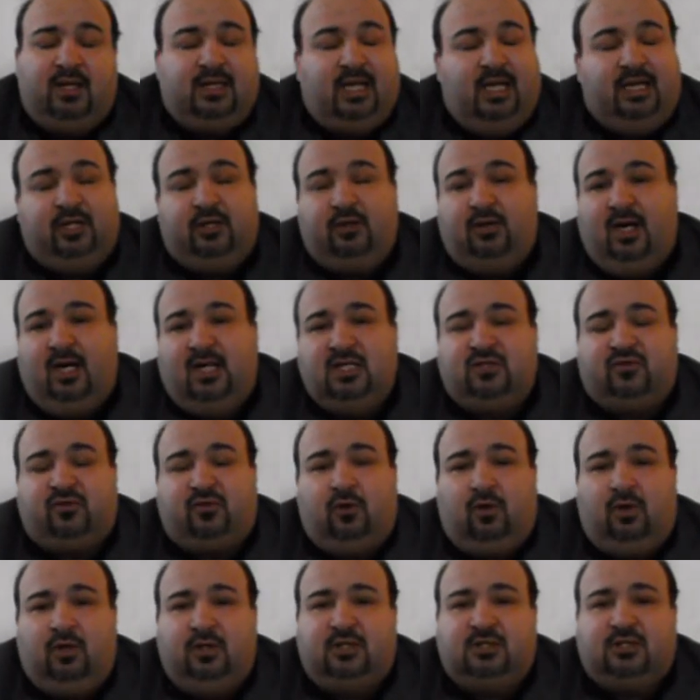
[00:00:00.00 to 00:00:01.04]
to thank you guys
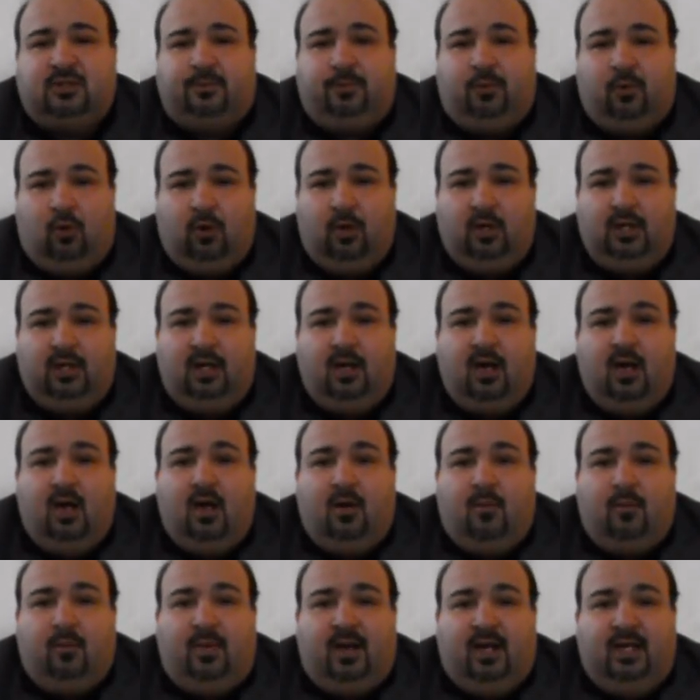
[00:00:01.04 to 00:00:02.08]
for all the support,
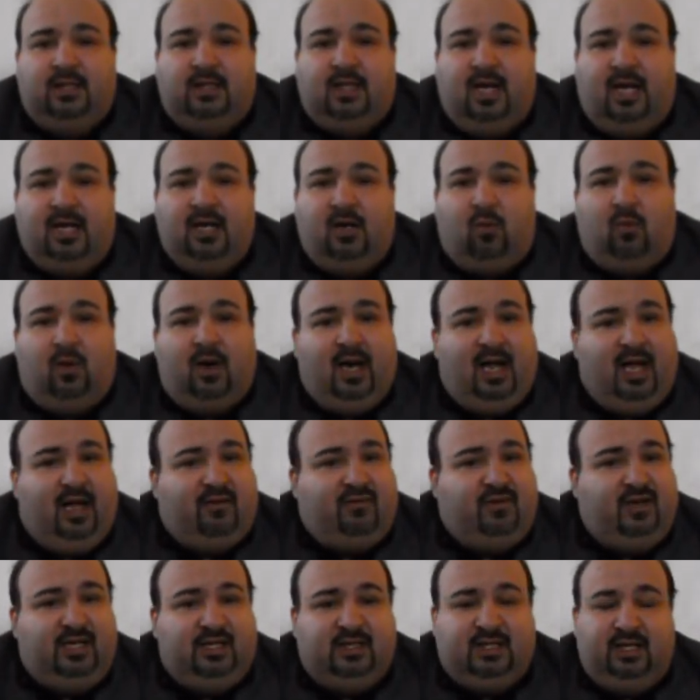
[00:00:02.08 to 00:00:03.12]
but I don't want to
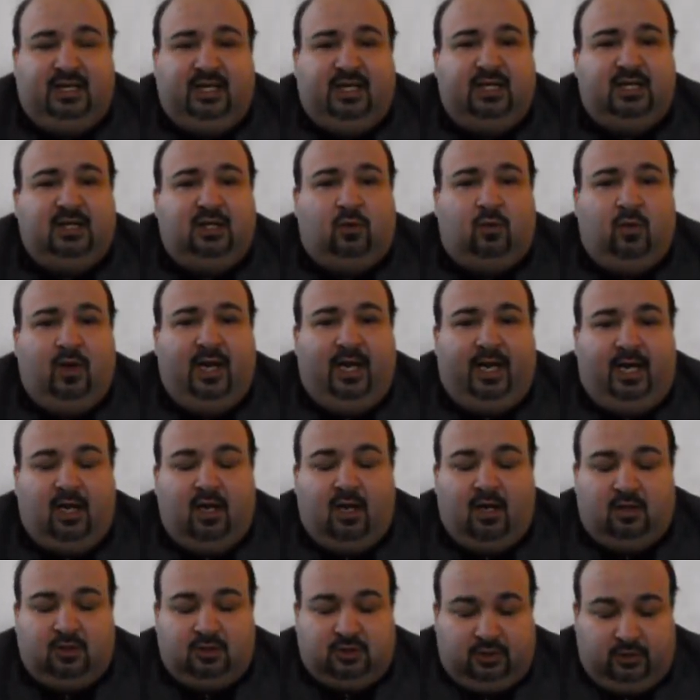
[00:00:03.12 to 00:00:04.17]
have anything get in the way.
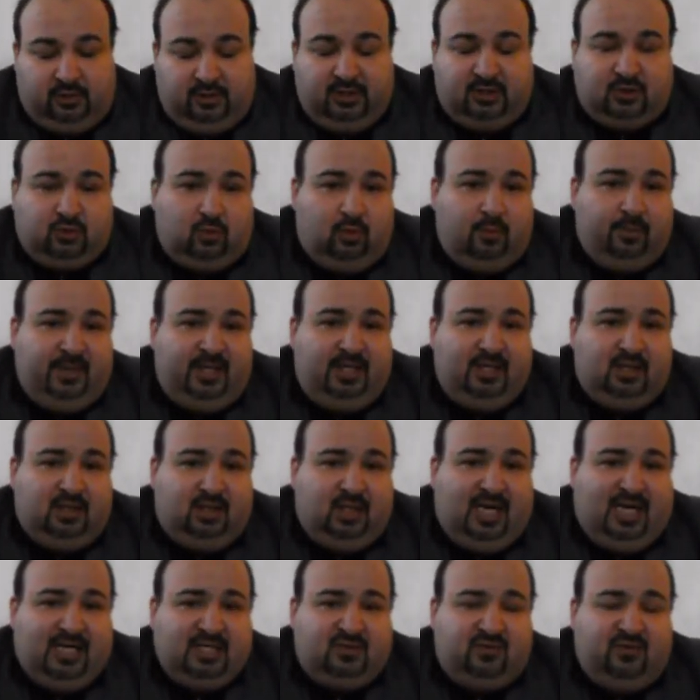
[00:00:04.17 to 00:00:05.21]
So this will be the
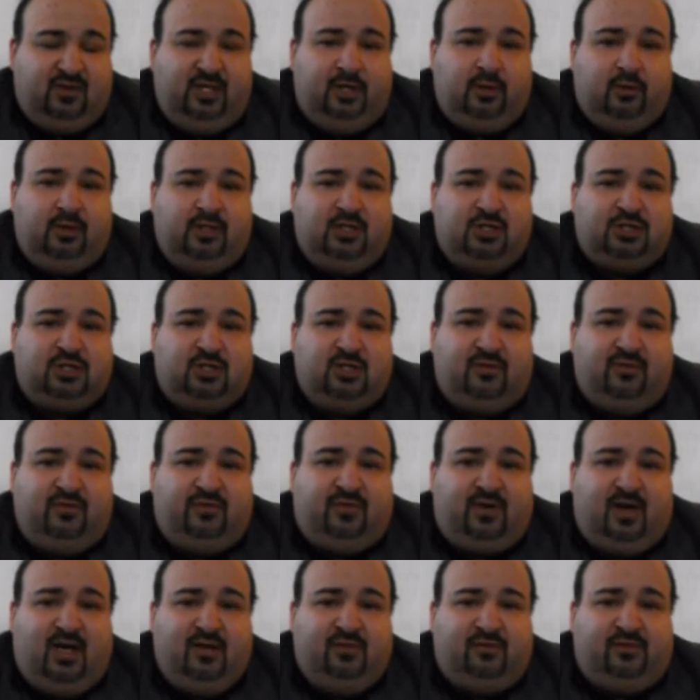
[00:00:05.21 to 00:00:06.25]
last video edition of the
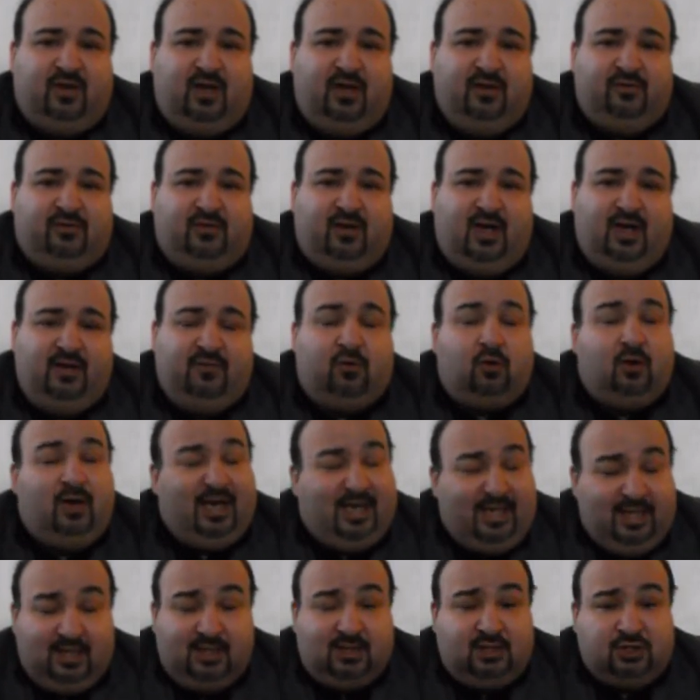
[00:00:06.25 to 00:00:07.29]
5-5-5 or
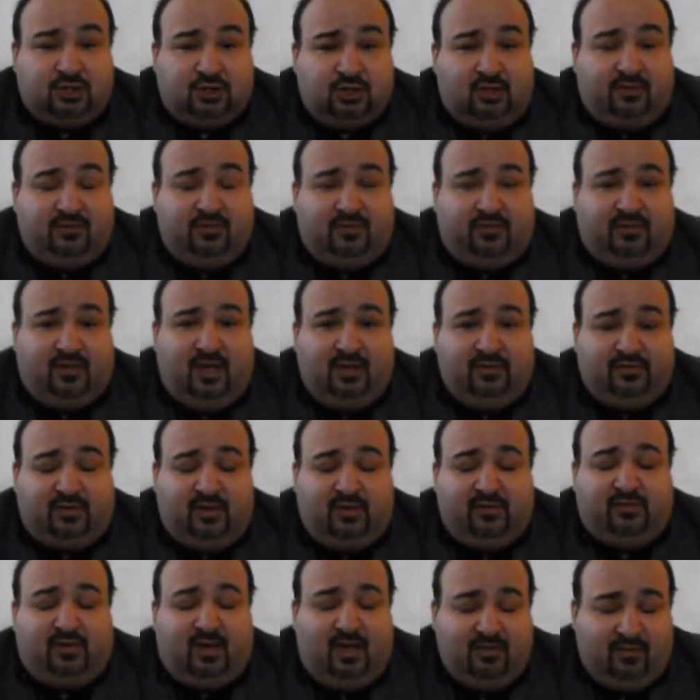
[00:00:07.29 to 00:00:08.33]
any edition of the
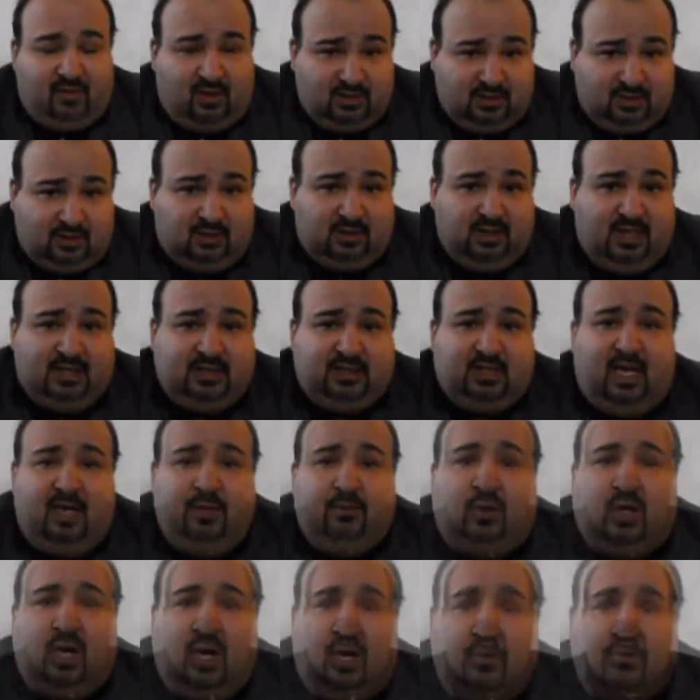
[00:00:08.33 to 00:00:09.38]
5-5-5 until that
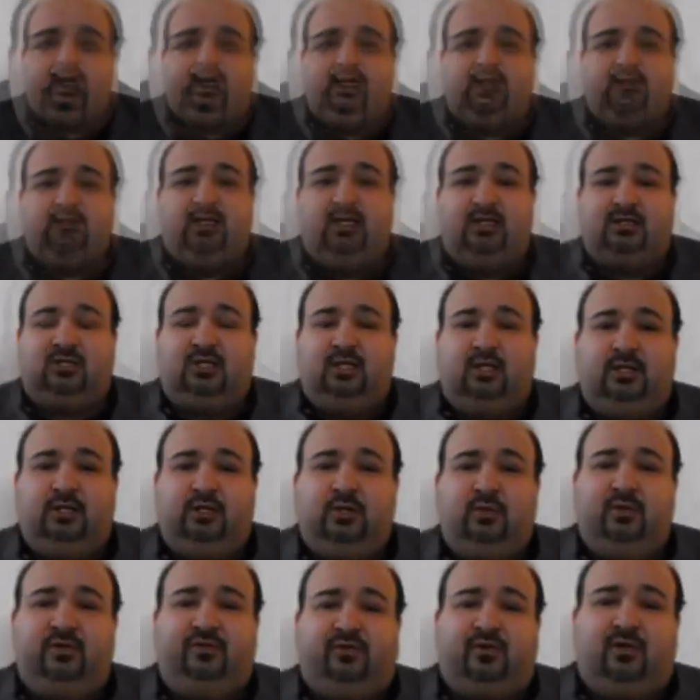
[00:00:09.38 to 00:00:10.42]
time comes. I guess that's going to
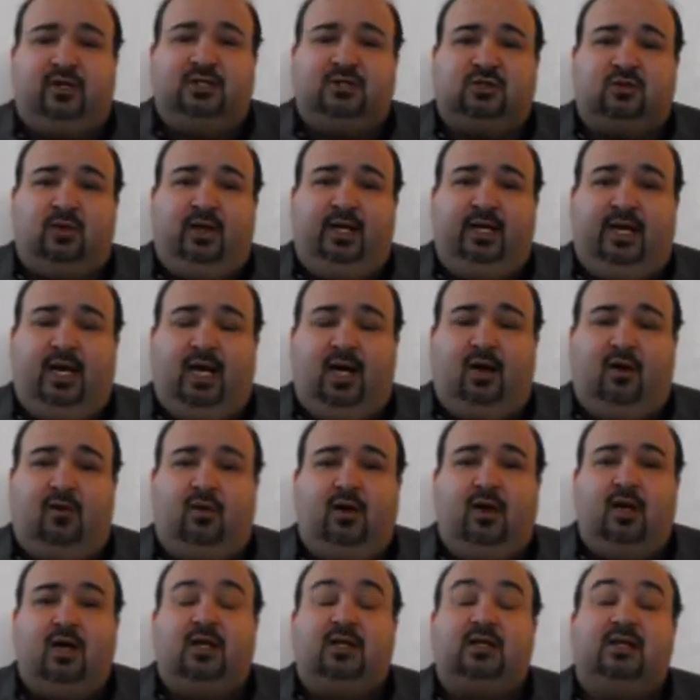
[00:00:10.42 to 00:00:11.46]
do it for us right
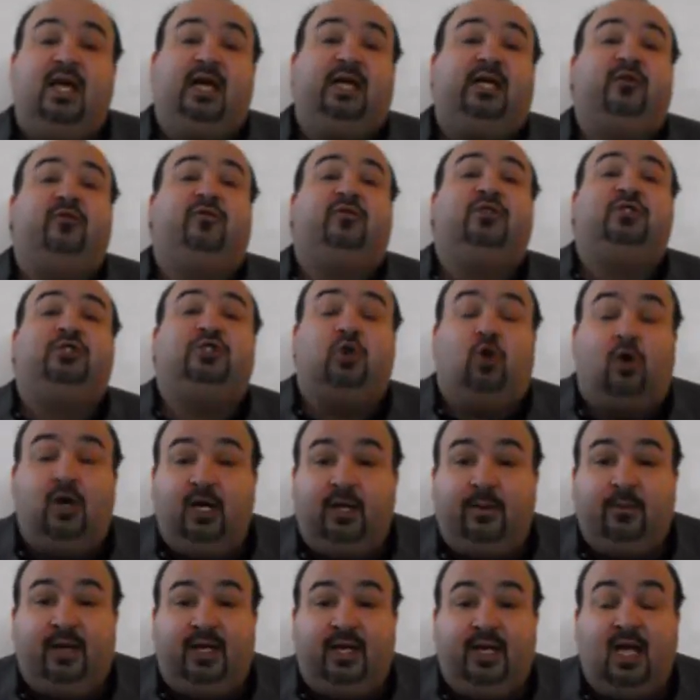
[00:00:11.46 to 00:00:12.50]
now. Thank you for
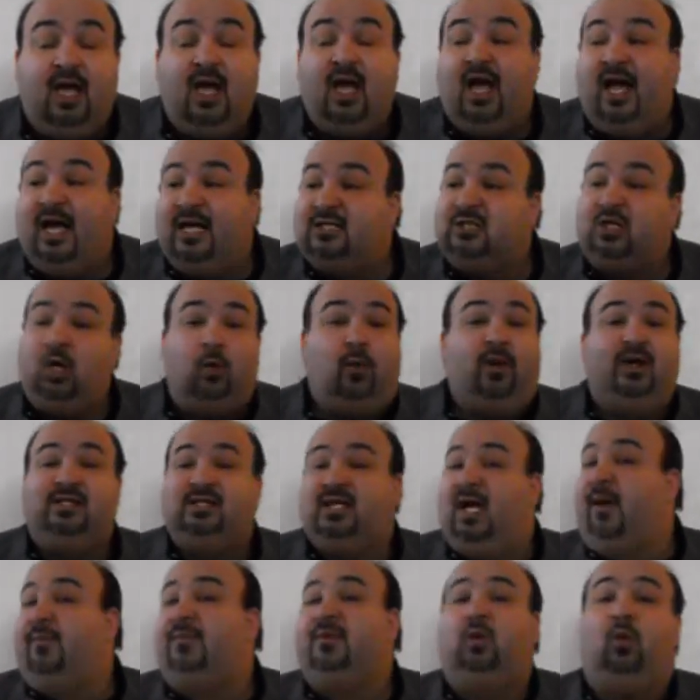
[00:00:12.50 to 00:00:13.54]
joining me. As always,
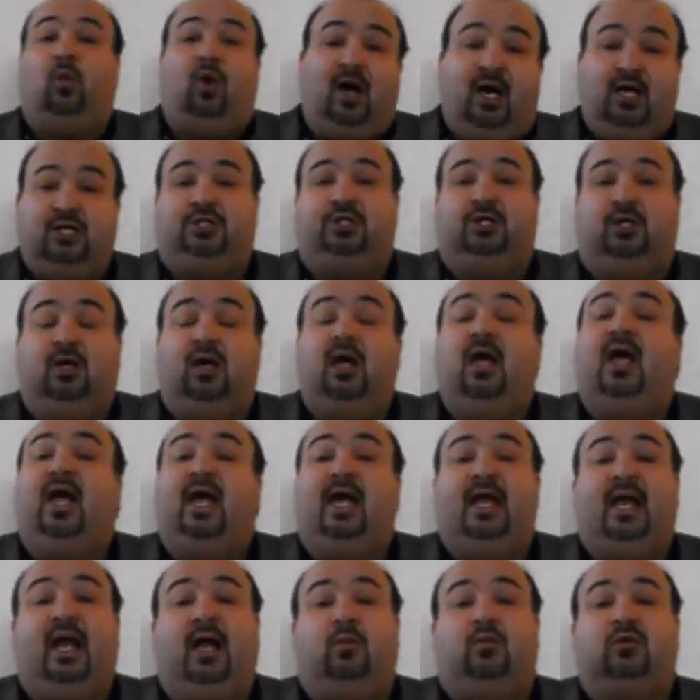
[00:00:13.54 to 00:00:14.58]
I'm the Watcher,
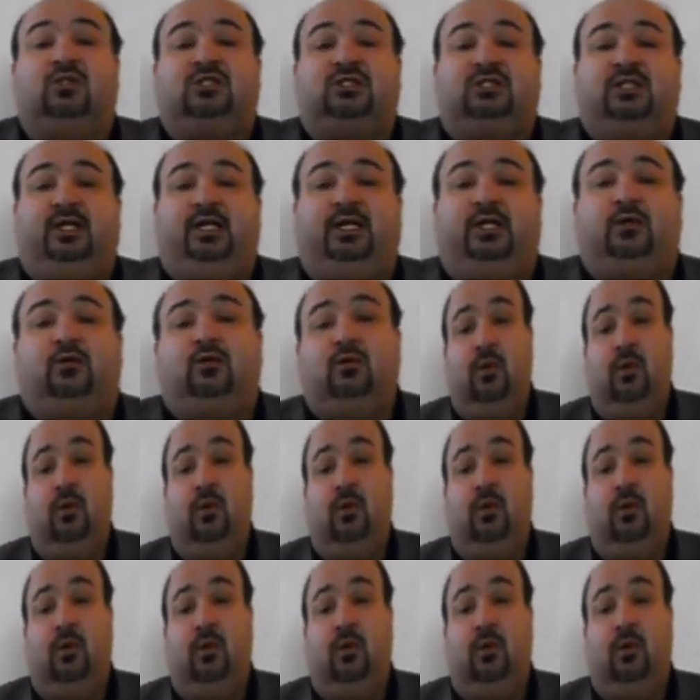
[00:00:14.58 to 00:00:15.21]
and I will see you